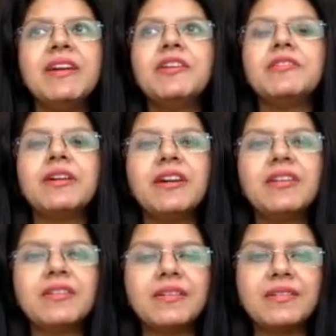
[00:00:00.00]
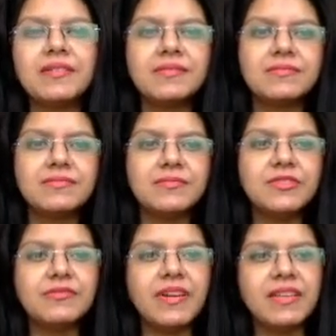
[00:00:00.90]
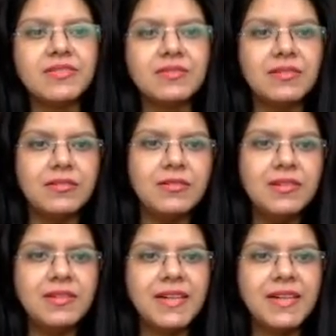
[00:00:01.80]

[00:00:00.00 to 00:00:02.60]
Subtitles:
You are moving slow,